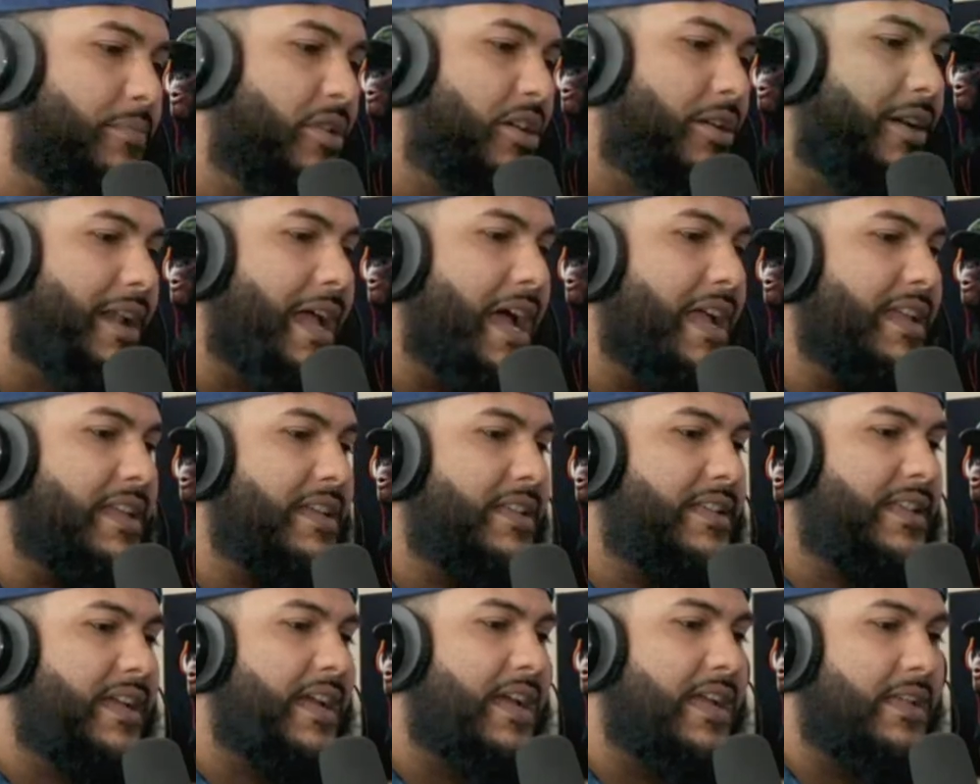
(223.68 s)
Hey, bro, now
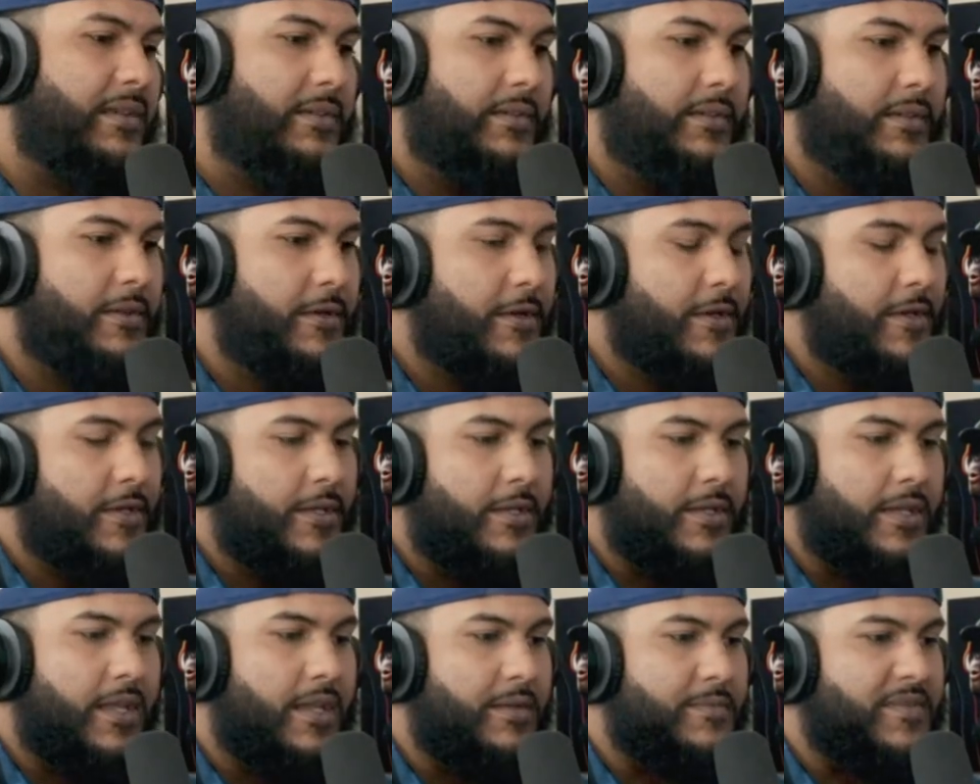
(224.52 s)
you're dead.
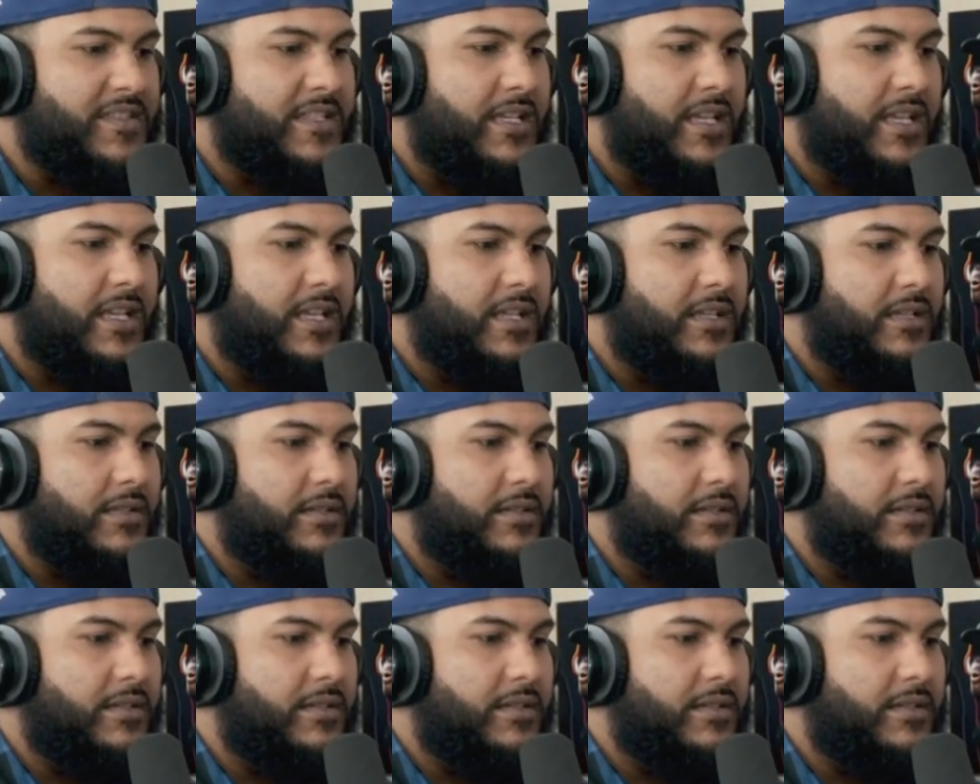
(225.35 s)
You know what I'm